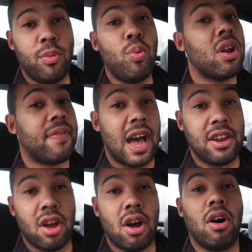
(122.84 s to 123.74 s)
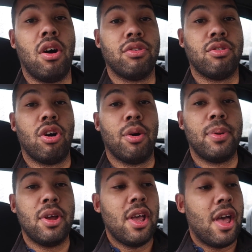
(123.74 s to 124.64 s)
it would have had a hardtop,
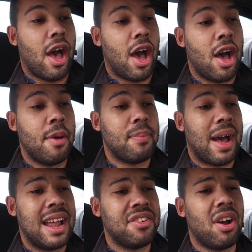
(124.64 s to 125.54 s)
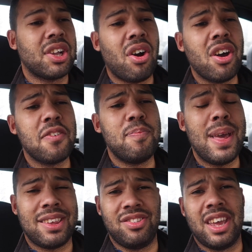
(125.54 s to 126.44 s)
and I kind of
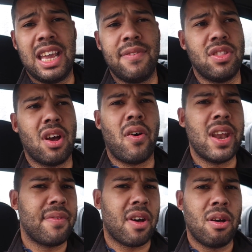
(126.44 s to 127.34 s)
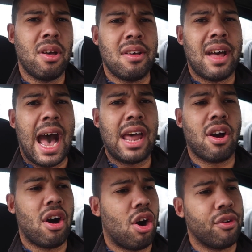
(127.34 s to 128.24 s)
missed it even though I never had
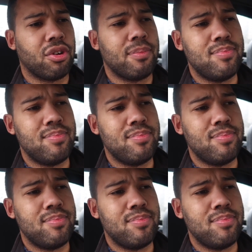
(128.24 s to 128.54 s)
a hardtop.